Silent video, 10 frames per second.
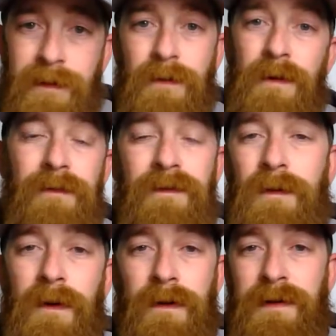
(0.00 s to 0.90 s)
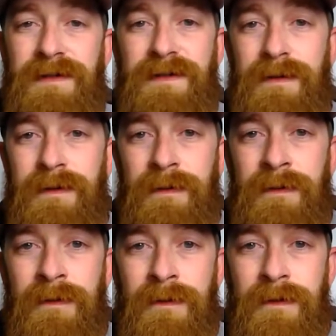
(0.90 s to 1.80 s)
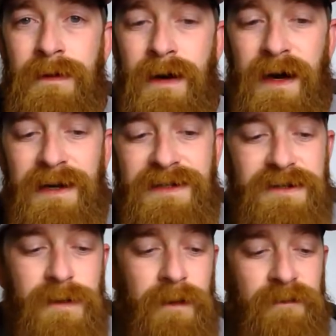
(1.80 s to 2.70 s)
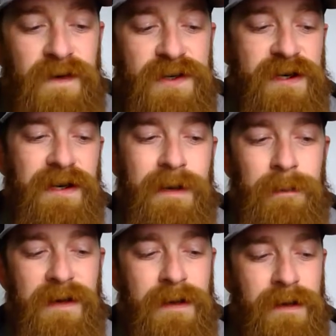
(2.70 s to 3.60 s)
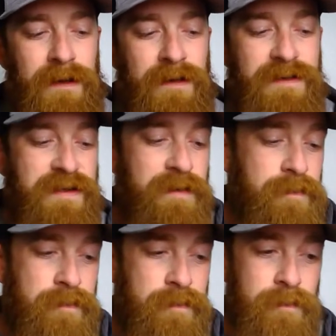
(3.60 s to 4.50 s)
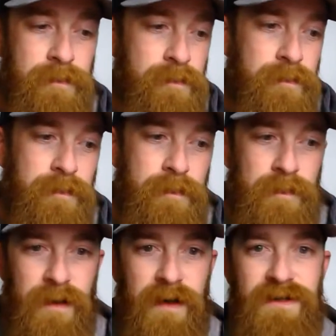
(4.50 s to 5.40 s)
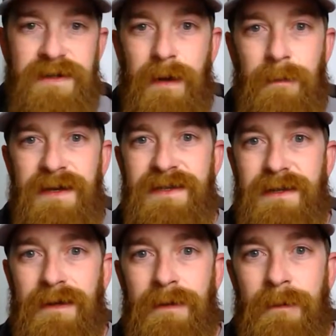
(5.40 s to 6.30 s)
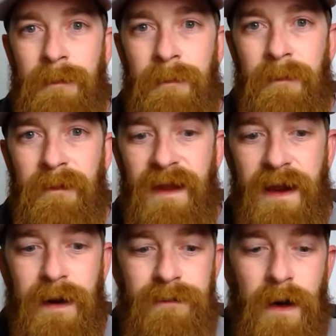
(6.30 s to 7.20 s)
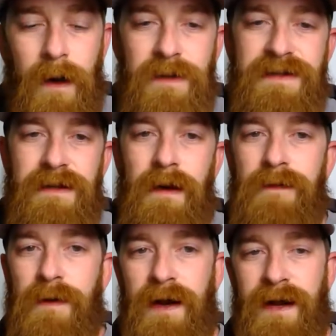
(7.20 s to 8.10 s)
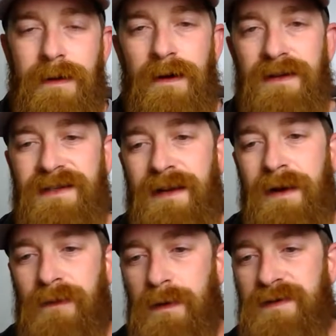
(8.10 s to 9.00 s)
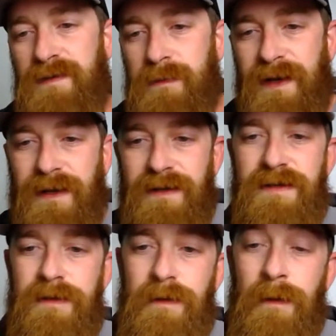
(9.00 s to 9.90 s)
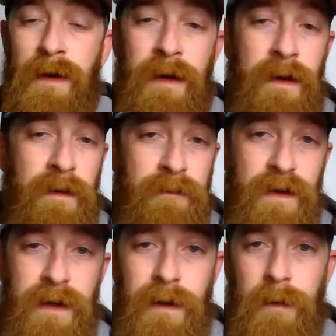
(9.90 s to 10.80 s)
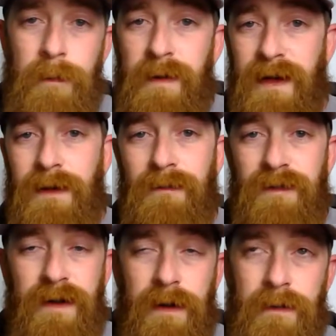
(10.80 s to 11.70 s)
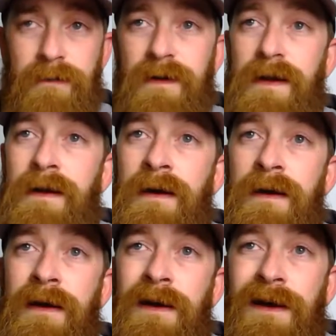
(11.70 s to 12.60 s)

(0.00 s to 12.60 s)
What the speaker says: you're doing it for the wrong reason. I started fishing again because I missed it. And I've always loved creating content. I've always been big into video, big into photography.